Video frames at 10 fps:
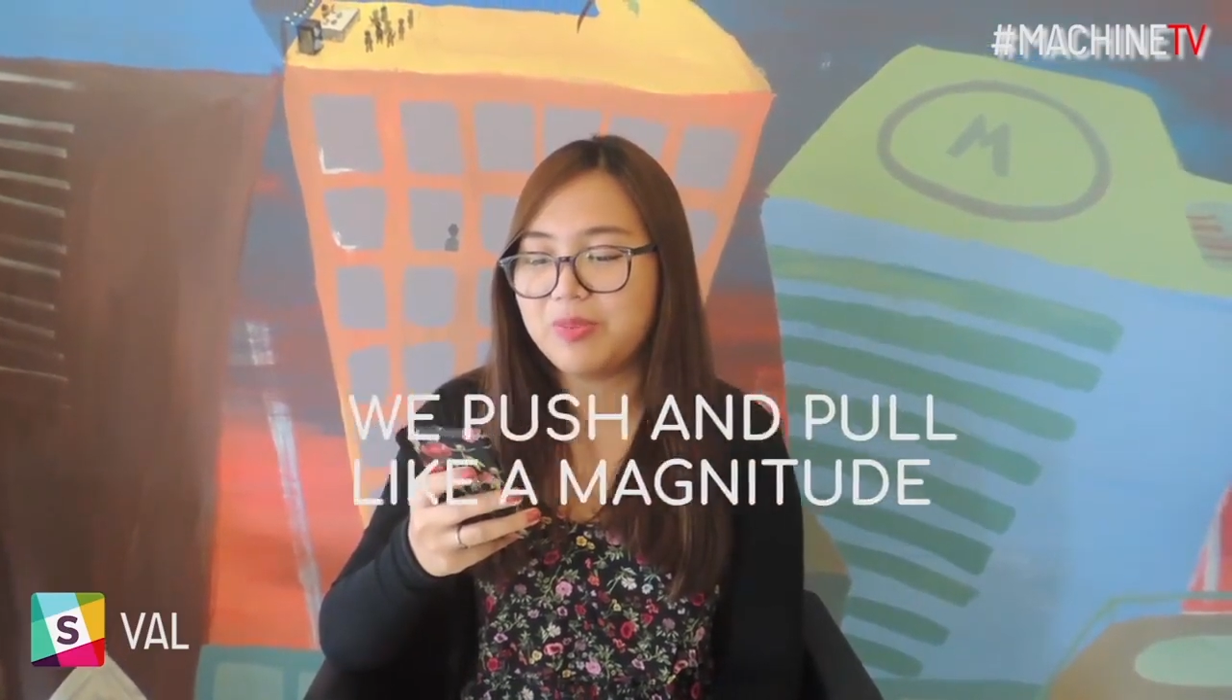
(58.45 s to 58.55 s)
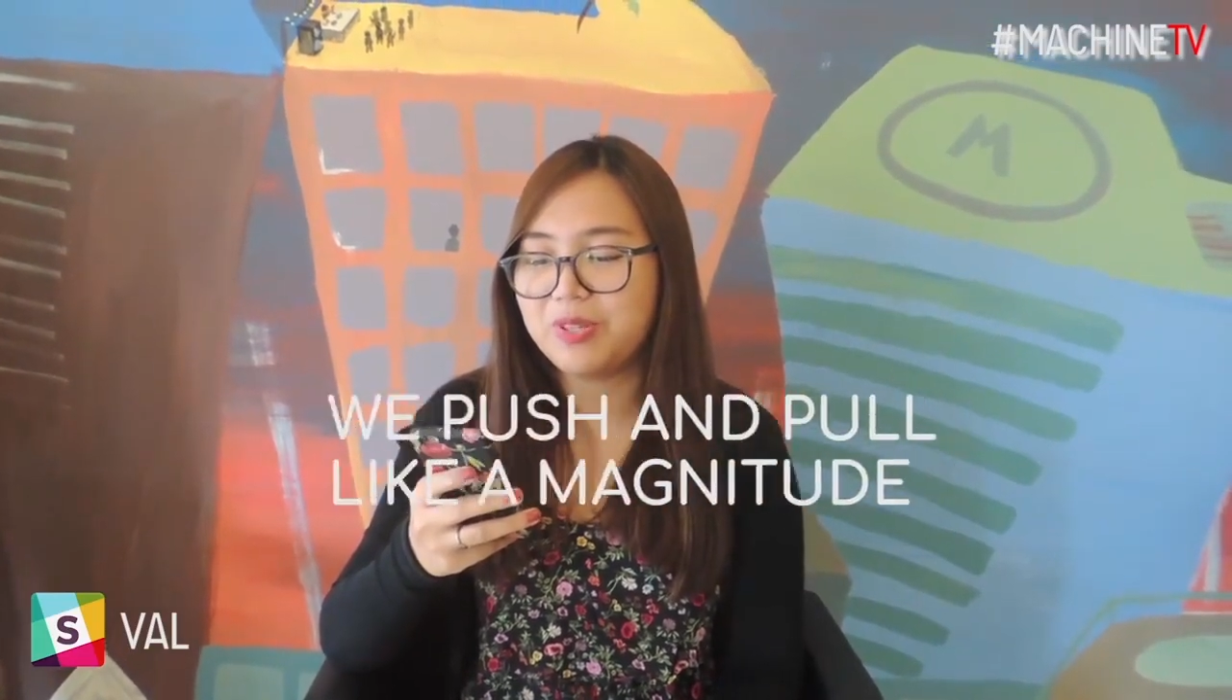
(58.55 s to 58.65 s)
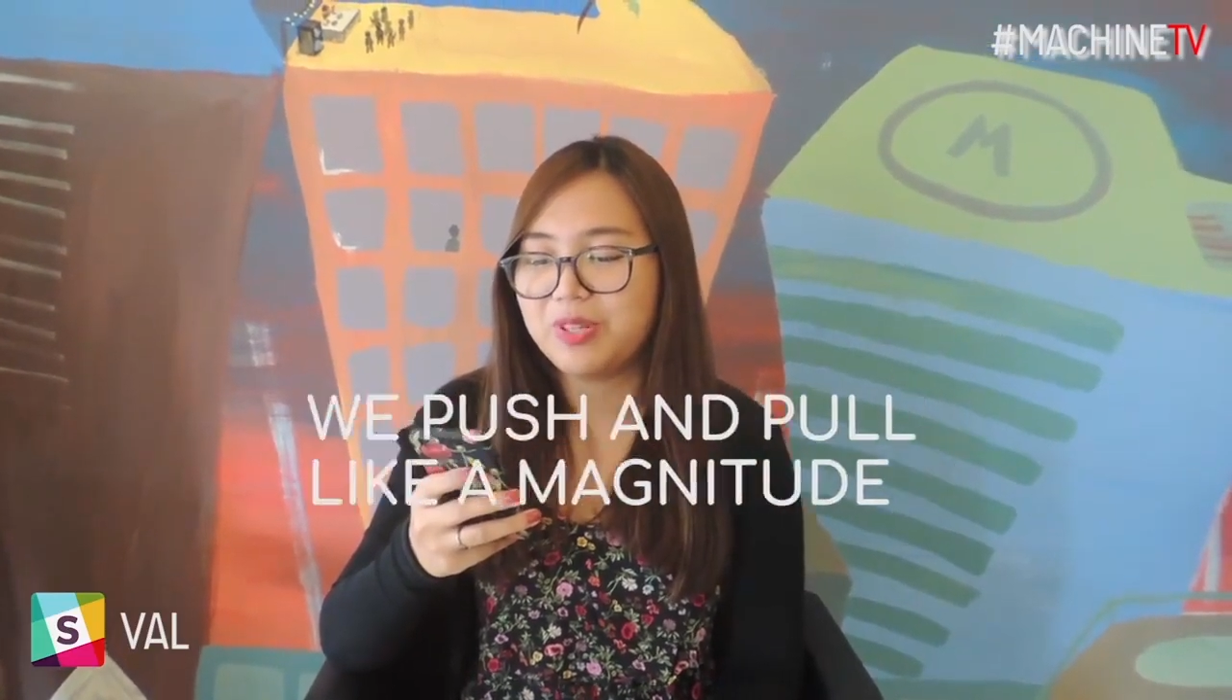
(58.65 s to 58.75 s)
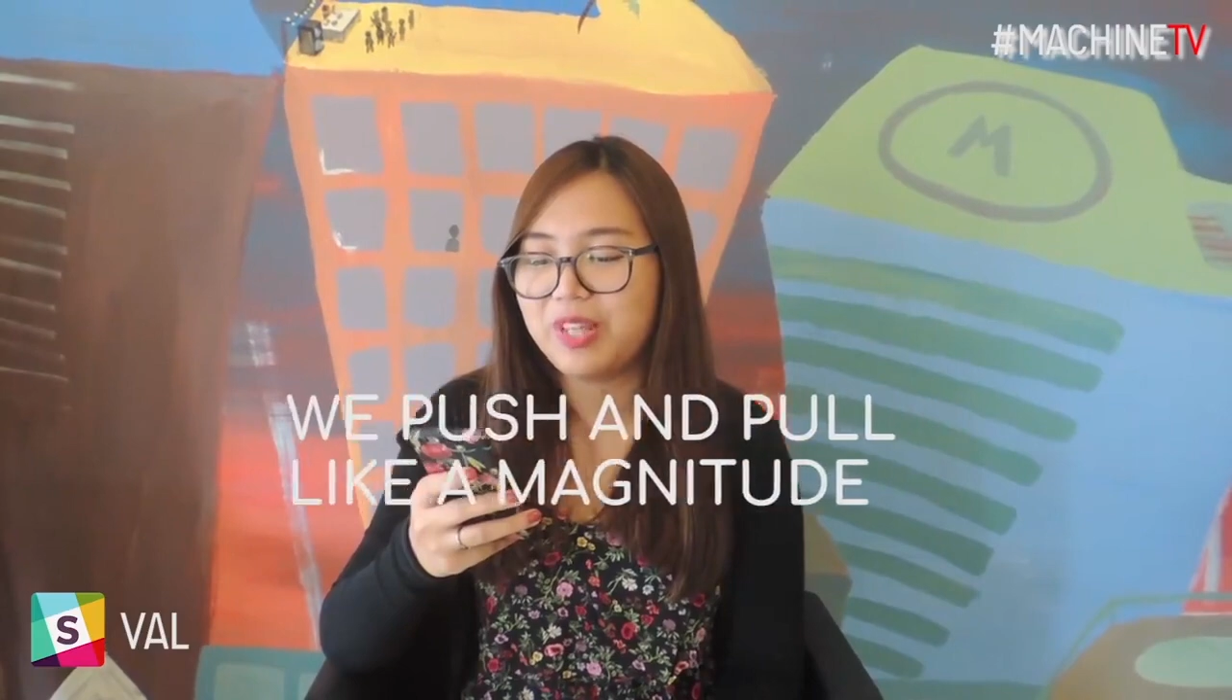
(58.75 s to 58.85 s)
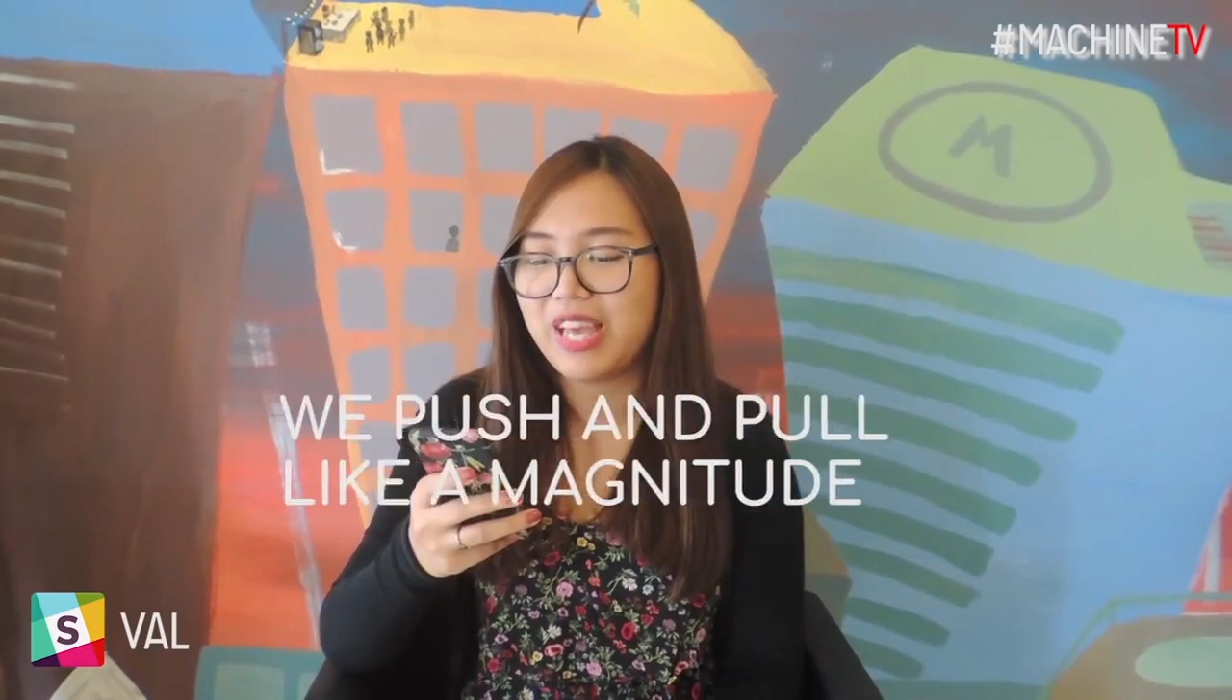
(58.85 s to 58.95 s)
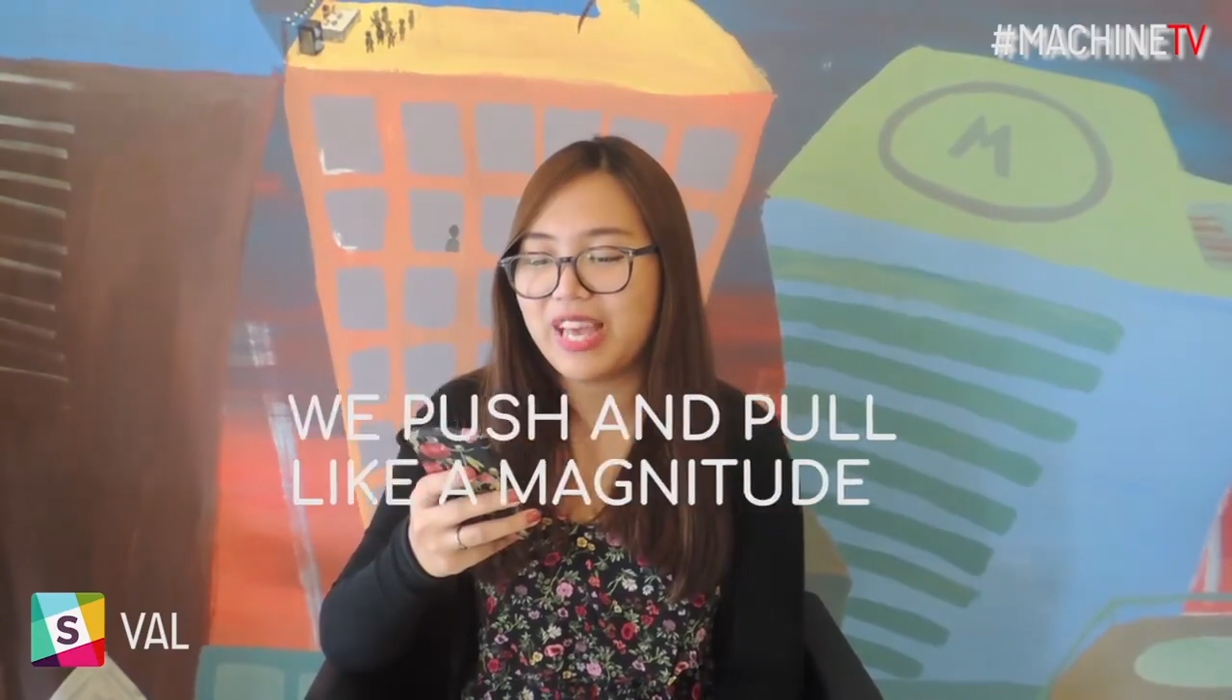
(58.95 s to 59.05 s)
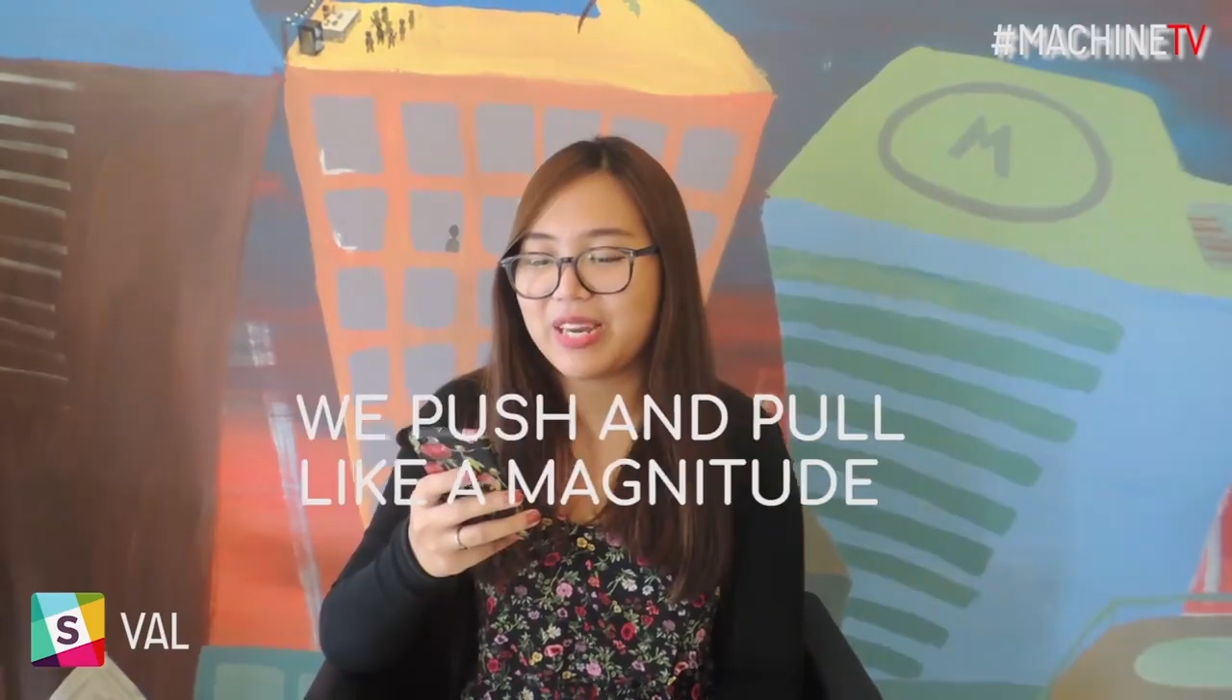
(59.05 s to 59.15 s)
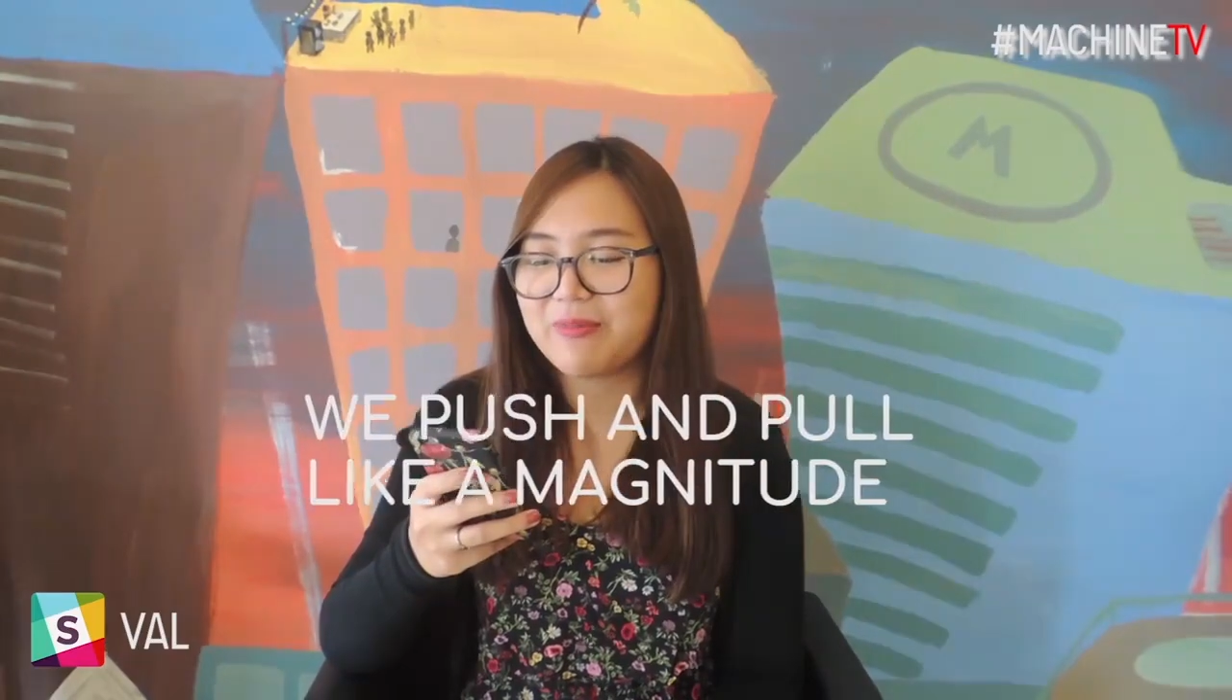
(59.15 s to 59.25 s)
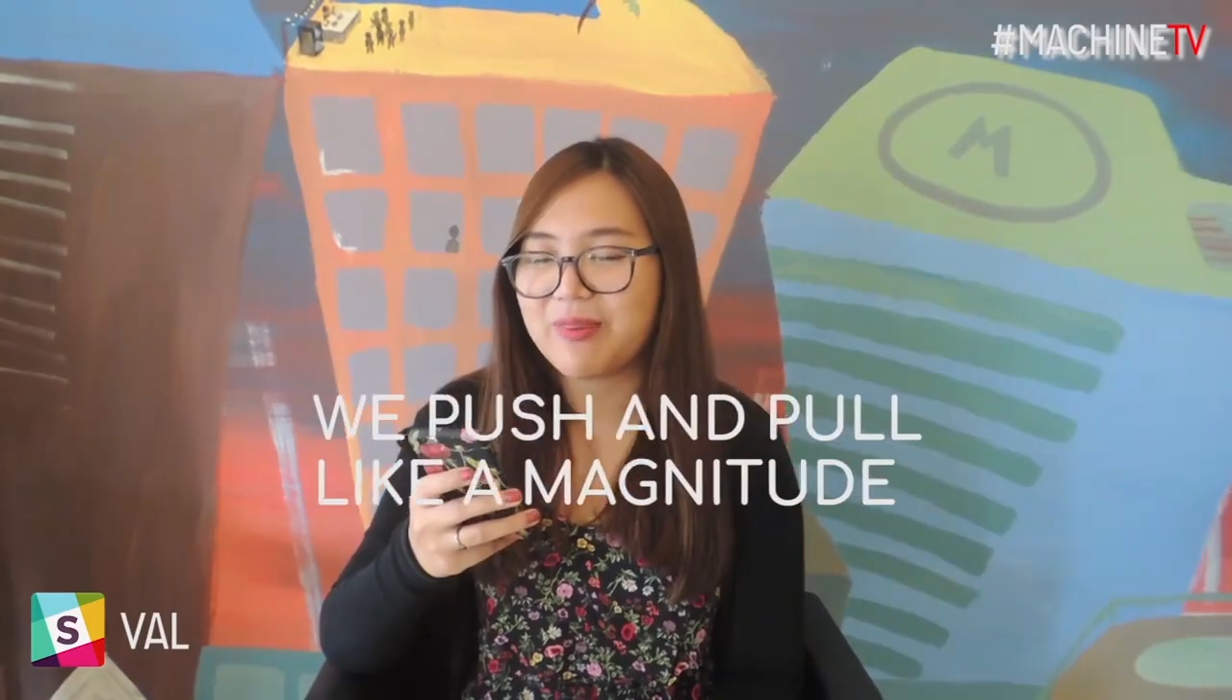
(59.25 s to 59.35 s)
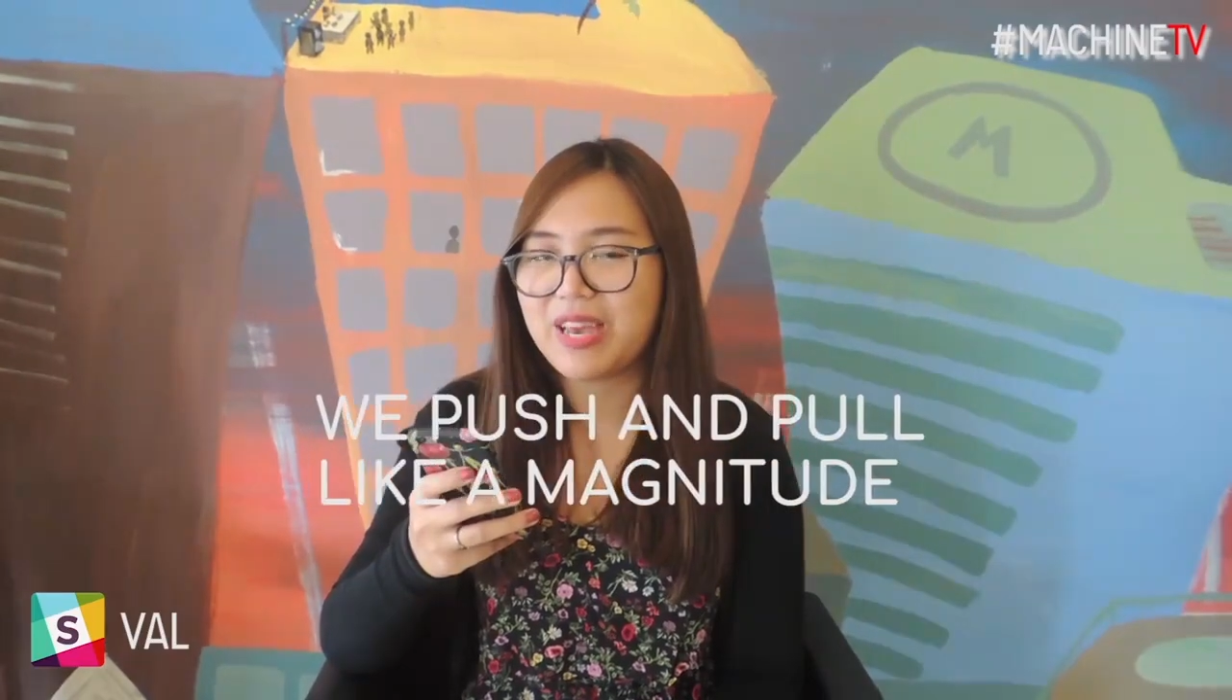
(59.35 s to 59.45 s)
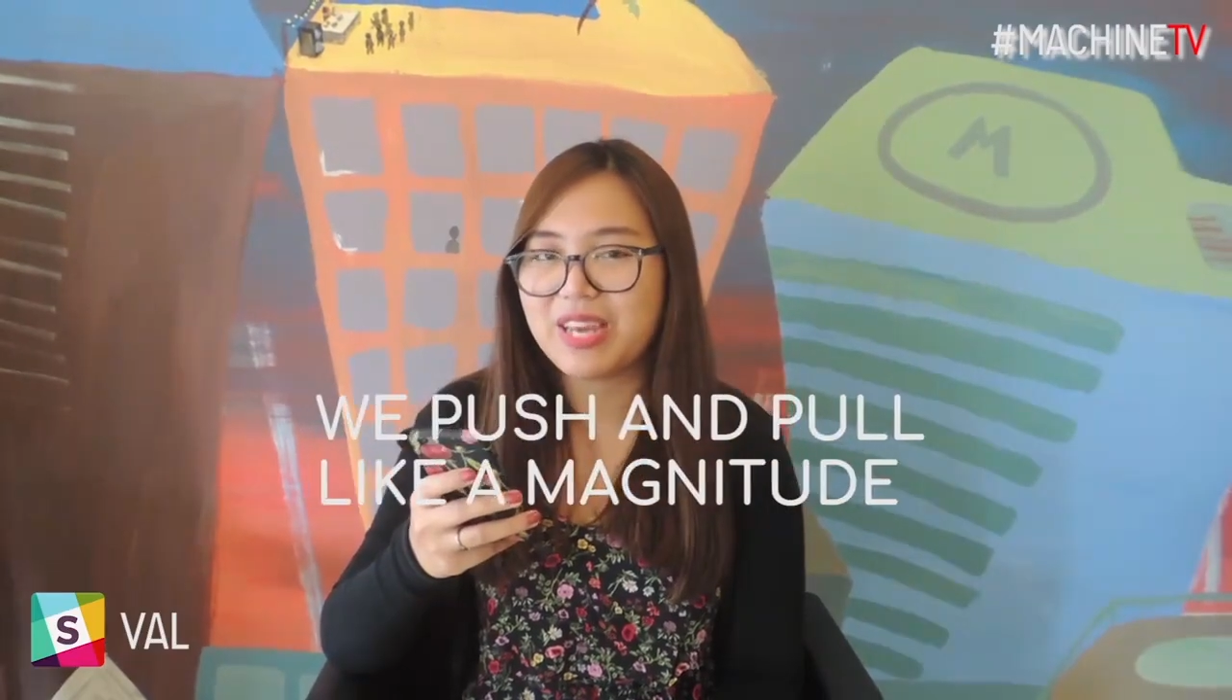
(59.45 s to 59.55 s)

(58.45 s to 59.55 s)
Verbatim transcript: pull like